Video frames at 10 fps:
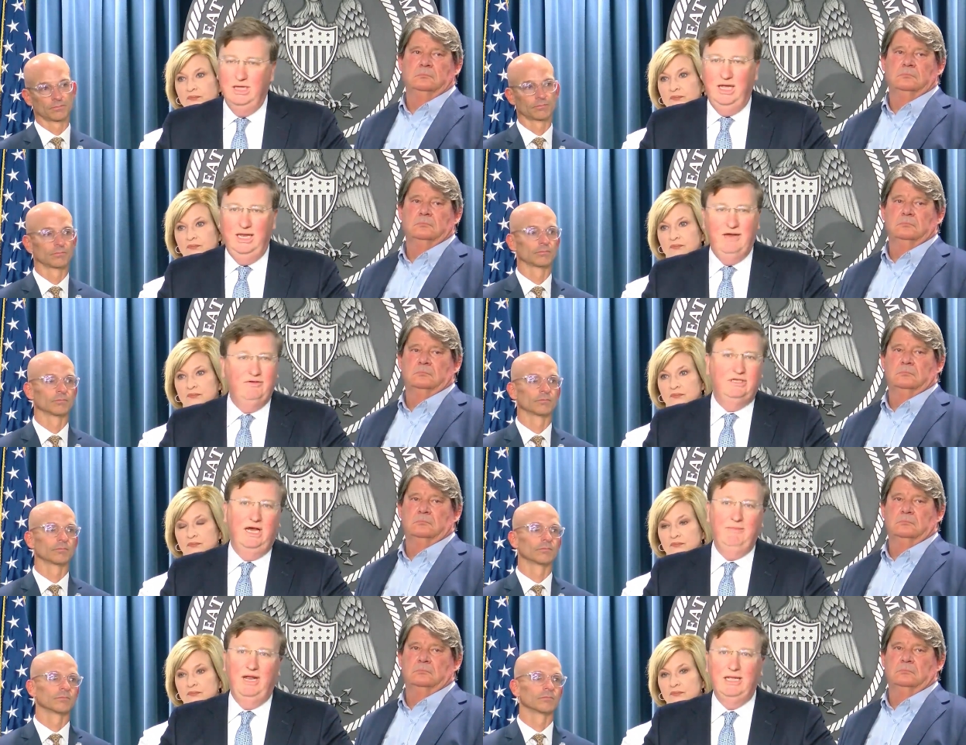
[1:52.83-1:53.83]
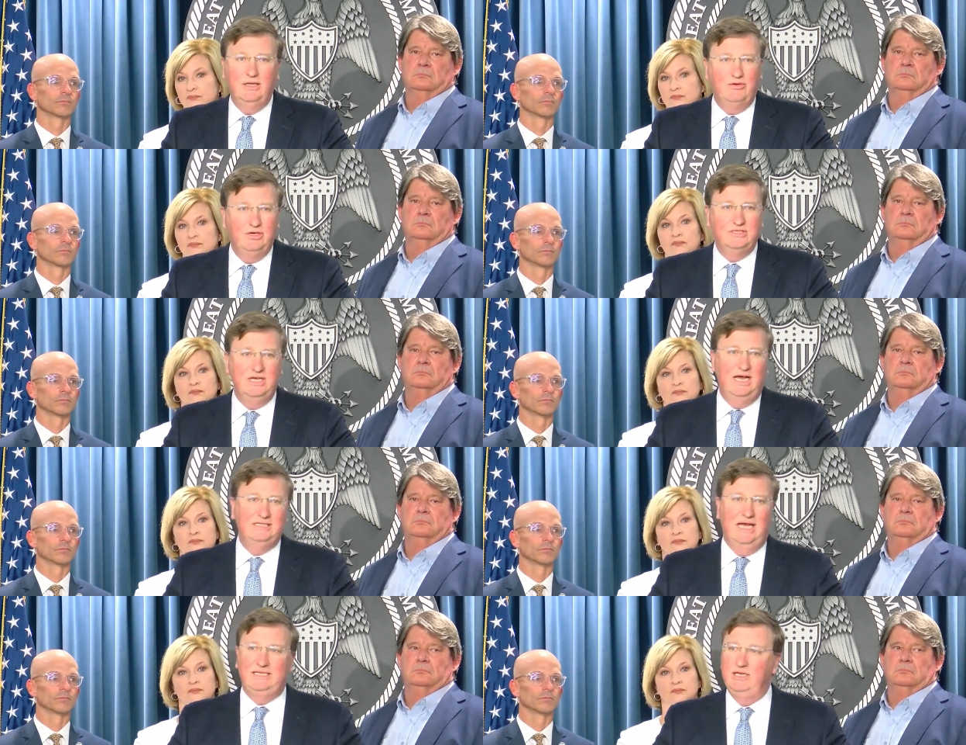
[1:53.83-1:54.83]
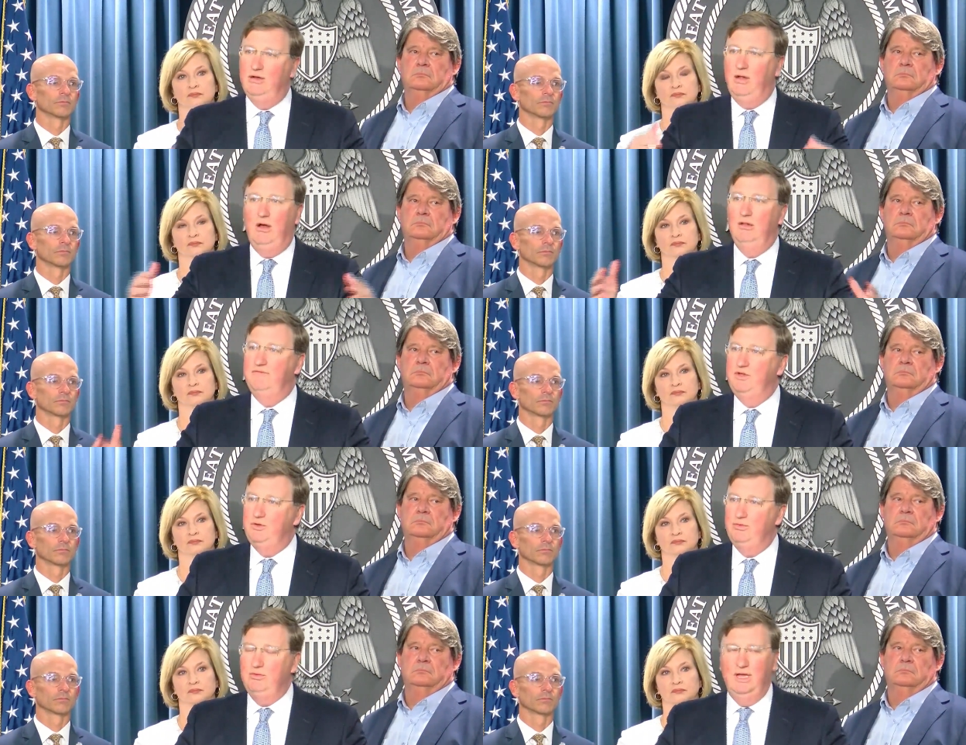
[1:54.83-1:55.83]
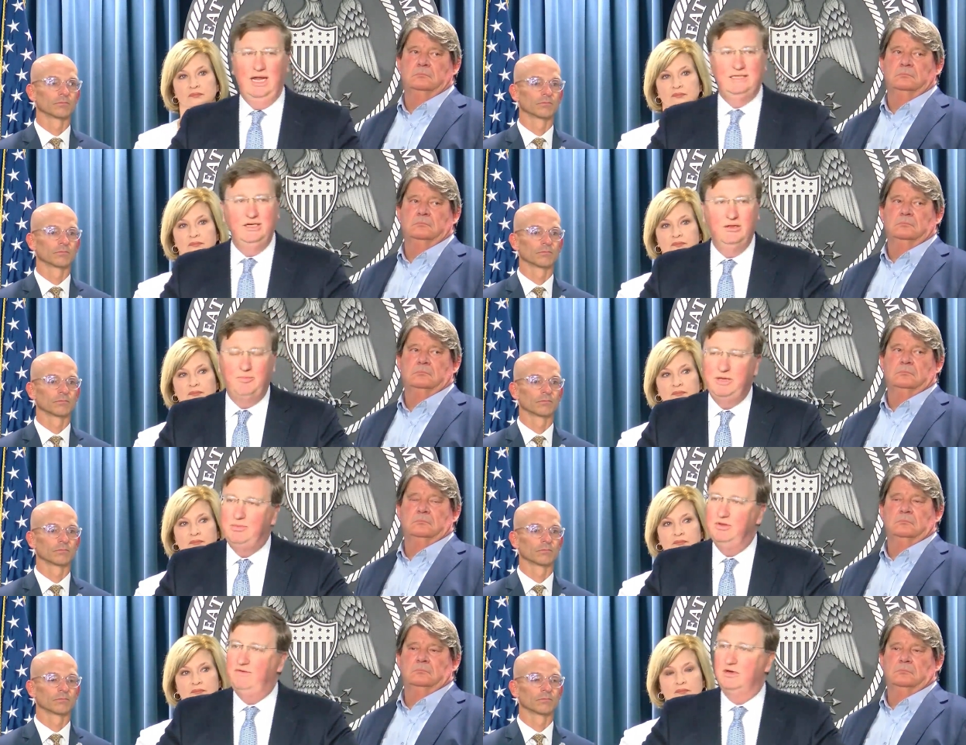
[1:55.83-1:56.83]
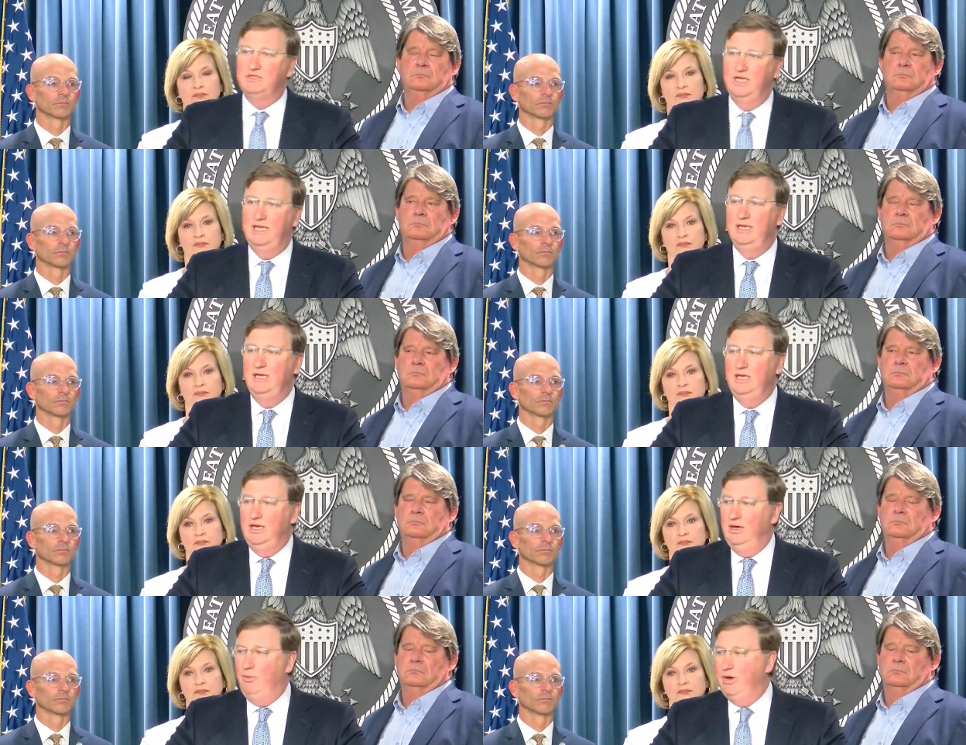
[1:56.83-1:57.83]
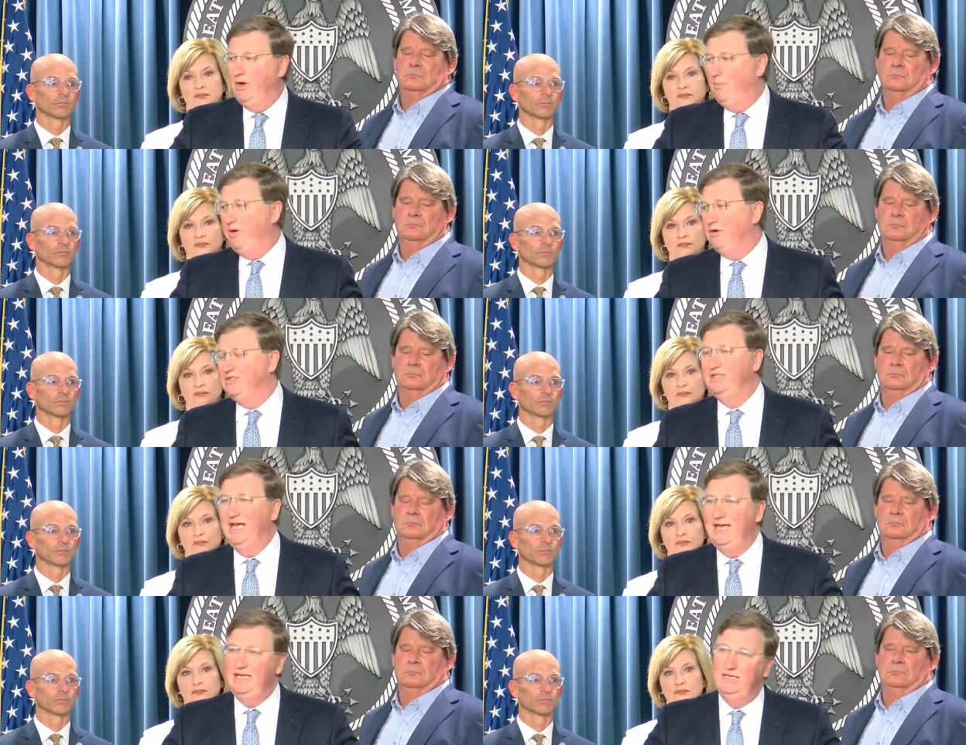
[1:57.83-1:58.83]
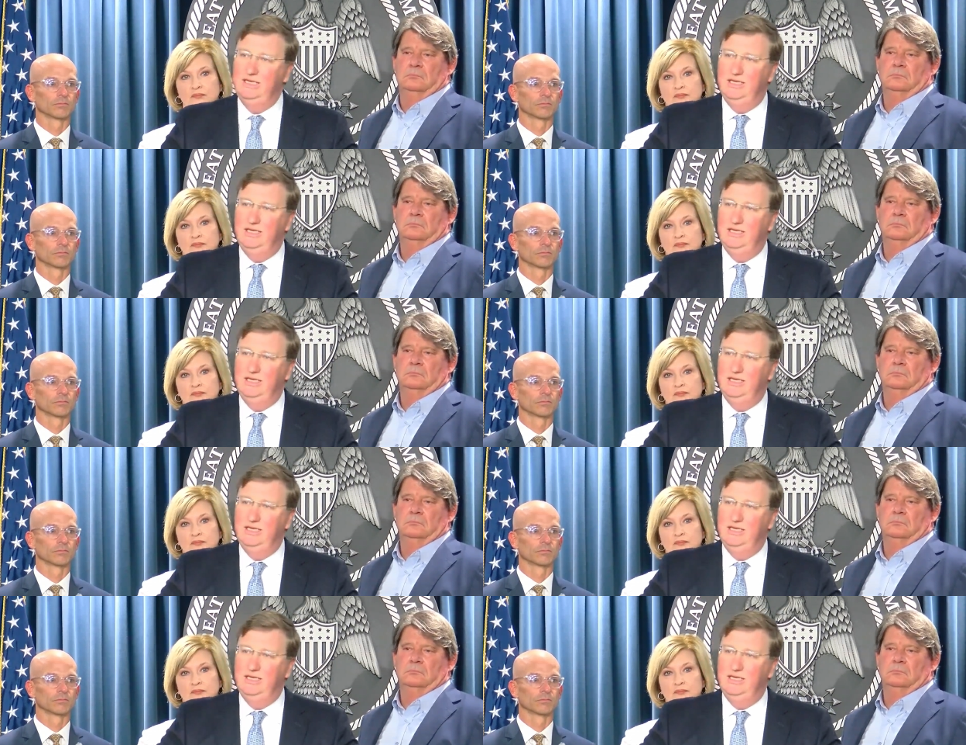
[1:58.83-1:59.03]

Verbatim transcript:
Speaker 1: And every time that I get criticized, I tell all of you and I tell the people of our state, uh, we're up here today